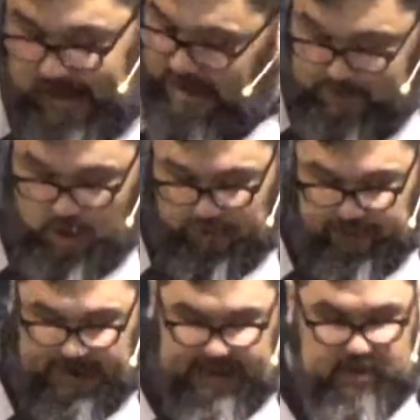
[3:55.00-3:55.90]
I'm no
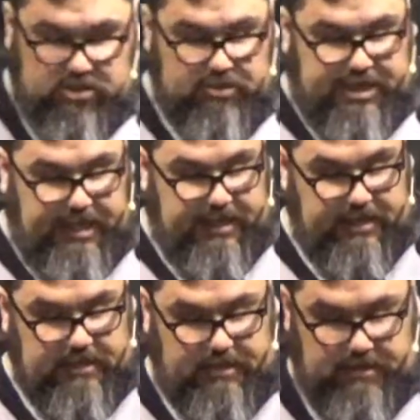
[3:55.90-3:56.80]
financial
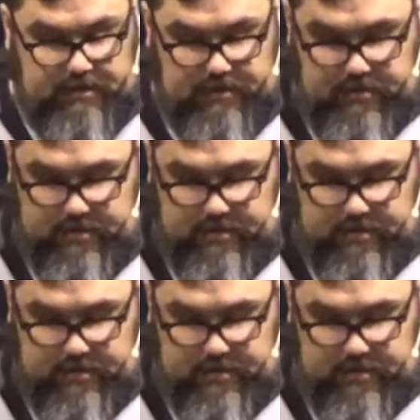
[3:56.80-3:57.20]
genius.